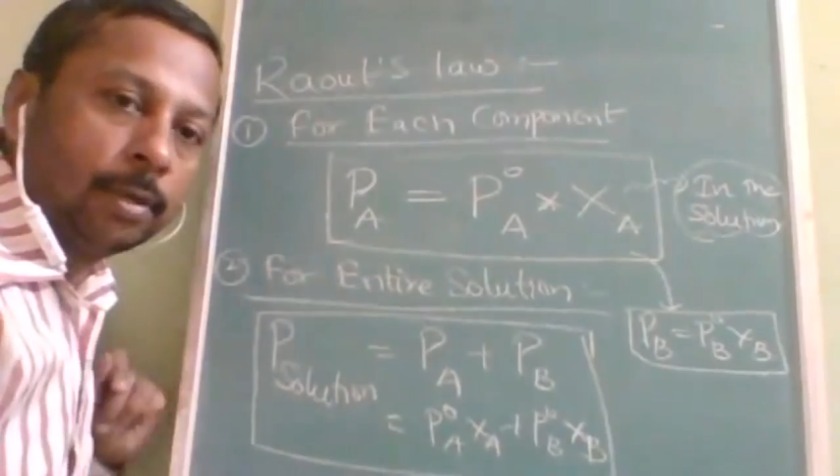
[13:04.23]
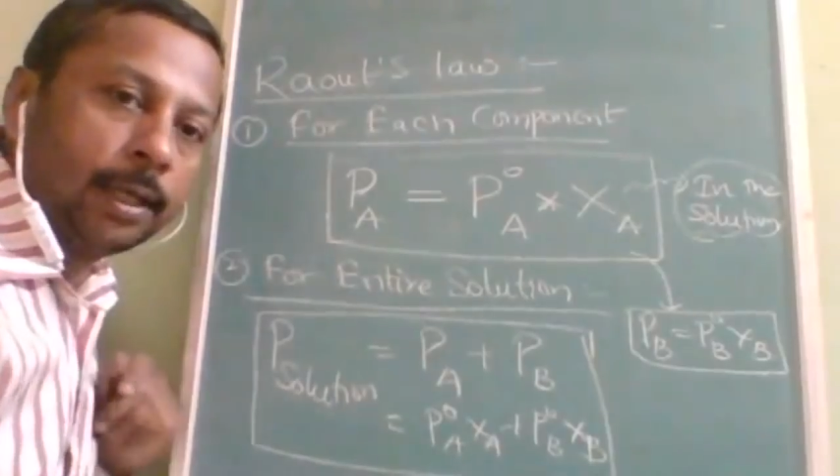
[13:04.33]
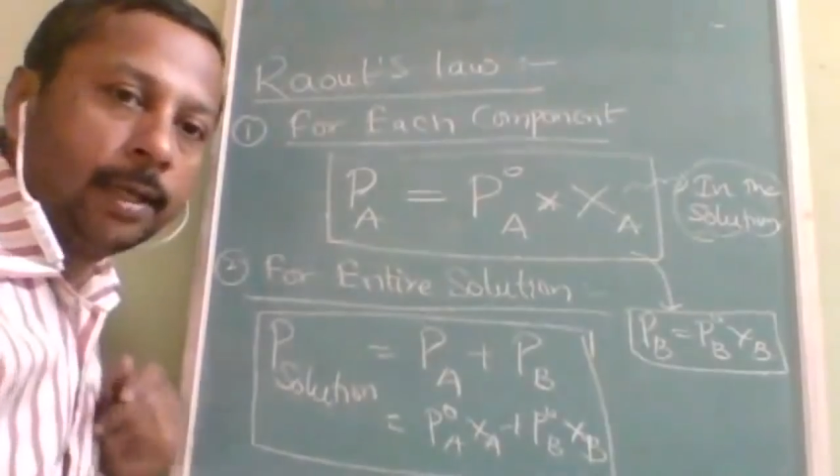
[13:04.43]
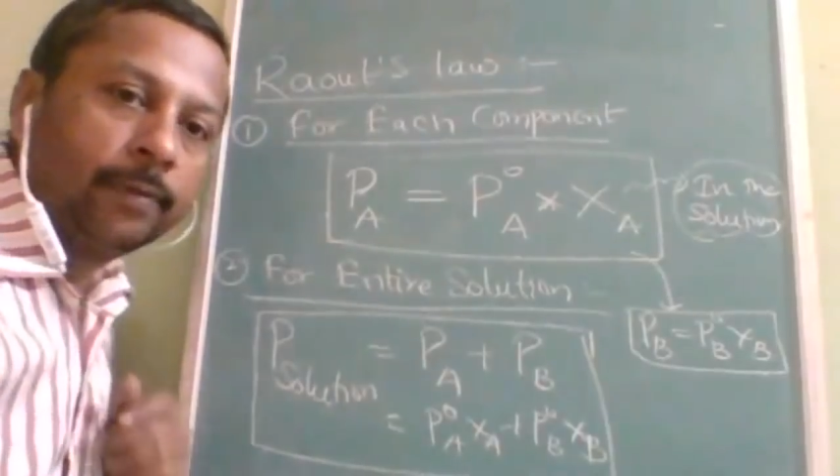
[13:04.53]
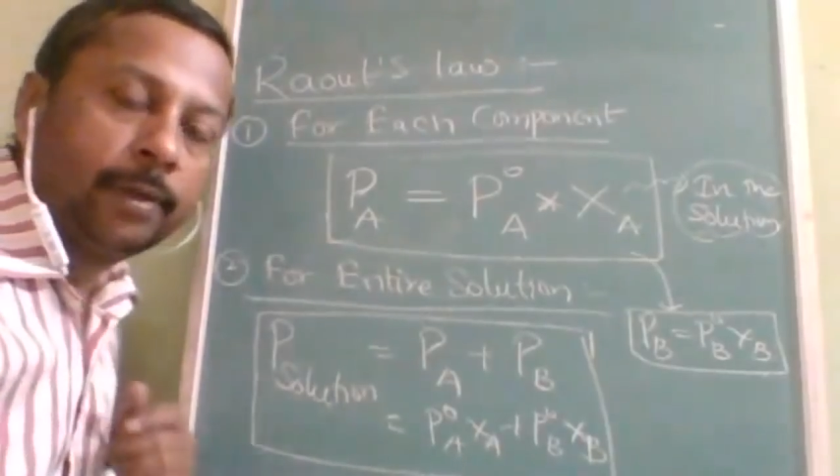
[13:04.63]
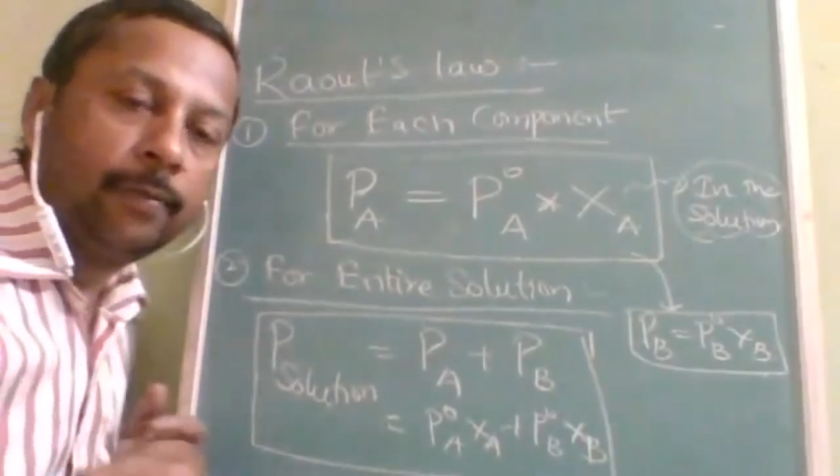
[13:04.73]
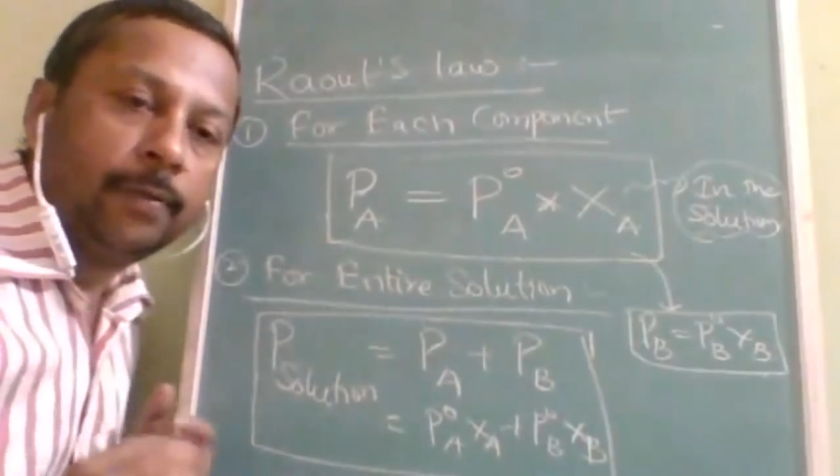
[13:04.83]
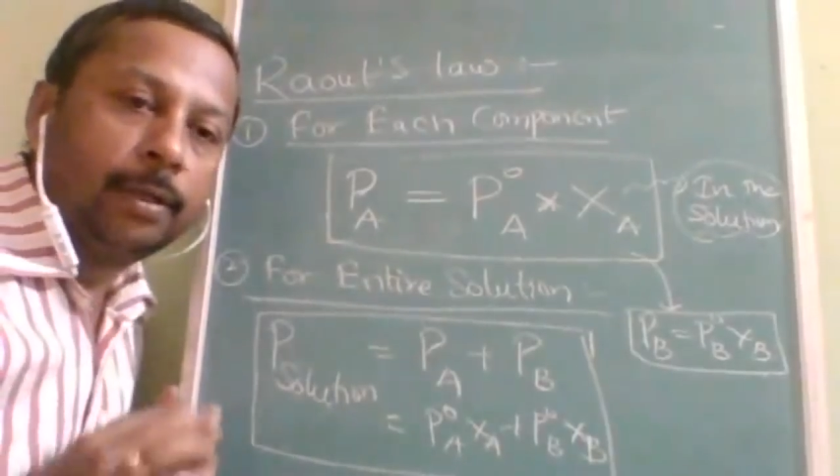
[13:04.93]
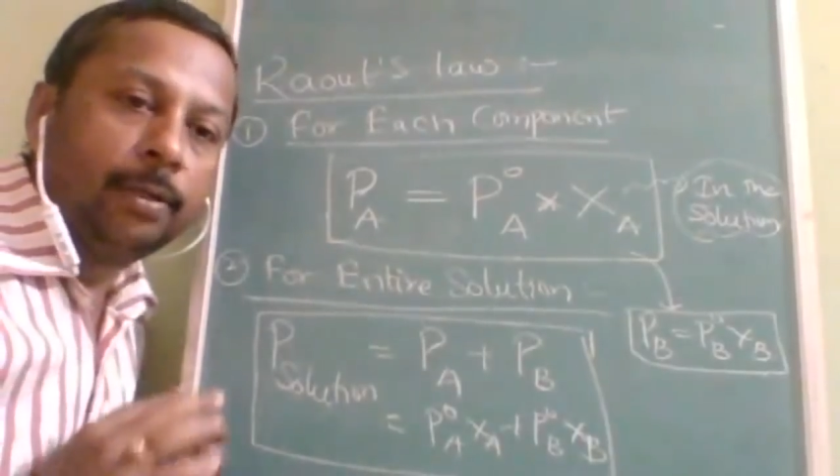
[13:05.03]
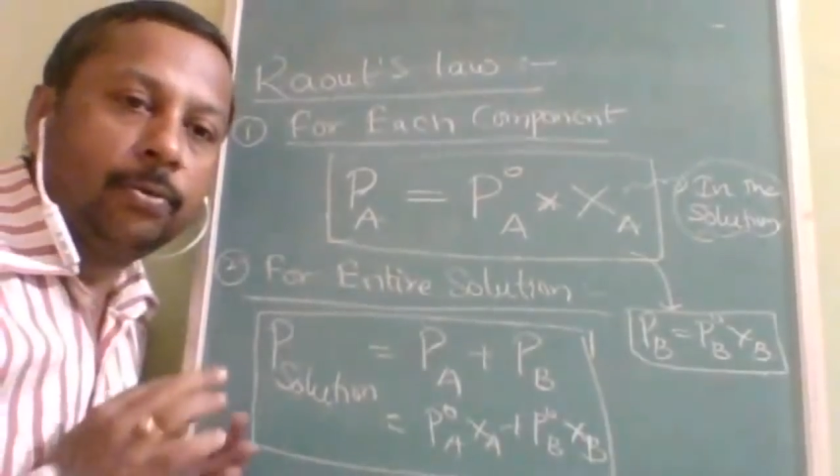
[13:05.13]
I have
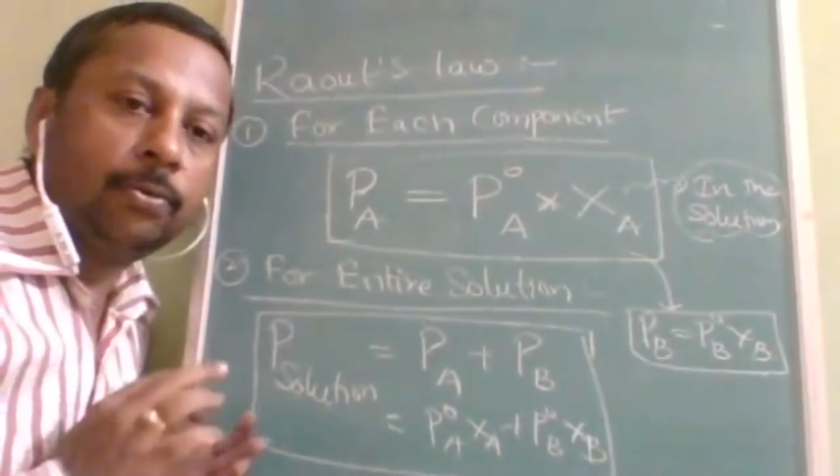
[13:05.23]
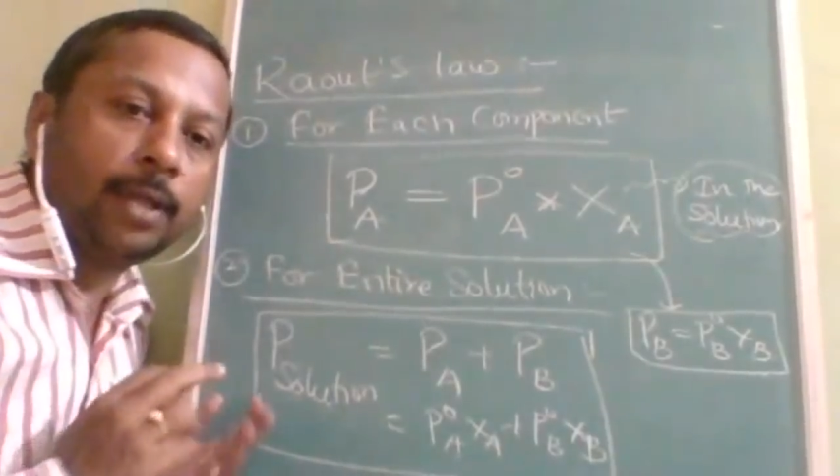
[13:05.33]
given you